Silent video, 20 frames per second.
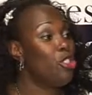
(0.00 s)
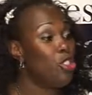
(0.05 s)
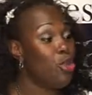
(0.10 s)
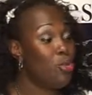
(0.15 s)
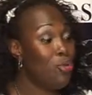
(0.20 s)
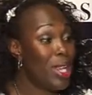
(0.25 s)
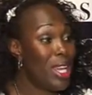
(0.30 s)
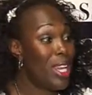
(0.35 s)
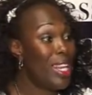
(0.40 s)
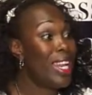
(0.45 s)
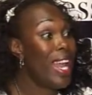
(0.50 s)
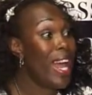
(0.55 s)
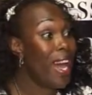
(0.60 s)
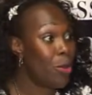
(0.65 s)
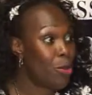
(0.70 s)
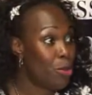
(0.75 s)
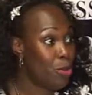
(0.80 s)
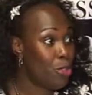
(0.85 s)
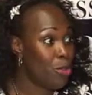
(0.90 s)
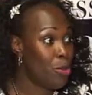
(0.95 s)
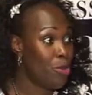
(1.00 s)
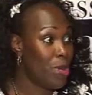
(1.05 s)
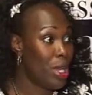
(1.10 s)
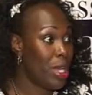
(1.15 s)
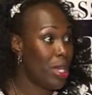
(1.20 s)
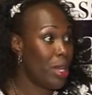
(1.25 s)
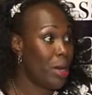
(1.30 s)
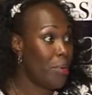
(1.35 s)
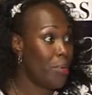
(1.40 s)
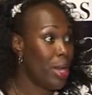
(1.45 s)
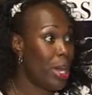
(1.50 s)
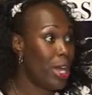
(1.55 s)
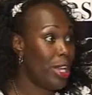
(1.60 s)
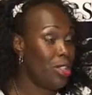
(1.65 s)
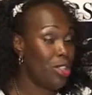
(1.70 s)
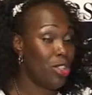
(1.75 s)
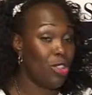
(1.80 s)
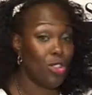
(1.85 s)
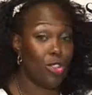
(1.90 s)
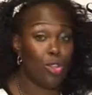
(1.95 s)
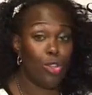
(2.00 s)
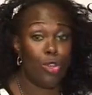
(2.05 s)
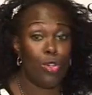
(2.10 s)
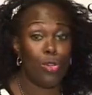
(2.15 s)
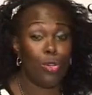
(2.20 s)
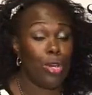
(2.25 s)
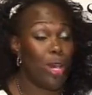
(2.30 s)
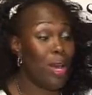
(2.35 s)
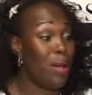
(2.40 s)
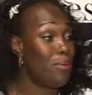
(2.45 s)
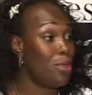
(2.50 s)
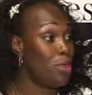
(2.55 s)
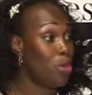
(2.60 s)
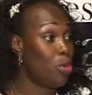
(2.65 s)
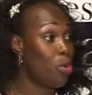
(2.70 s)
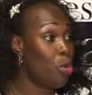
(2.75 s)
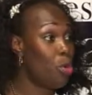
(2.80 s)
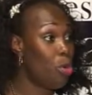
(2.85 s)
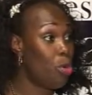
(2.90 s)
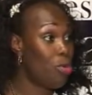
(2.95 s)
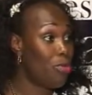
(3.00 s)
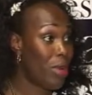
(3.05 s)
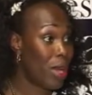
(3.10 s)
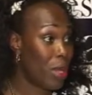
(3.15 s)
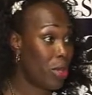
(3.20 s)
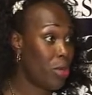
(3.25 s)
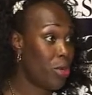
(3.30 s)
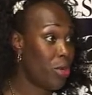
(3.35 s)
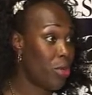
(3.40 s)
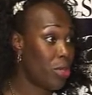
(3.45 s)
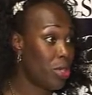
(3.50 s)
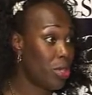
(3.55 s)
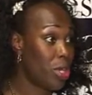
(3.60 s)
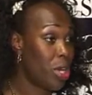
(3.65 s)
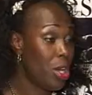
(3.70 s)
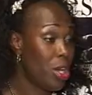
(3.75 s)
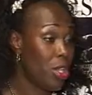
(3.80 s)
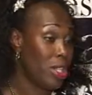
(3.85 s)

to be allowed to be a person who comes on court record.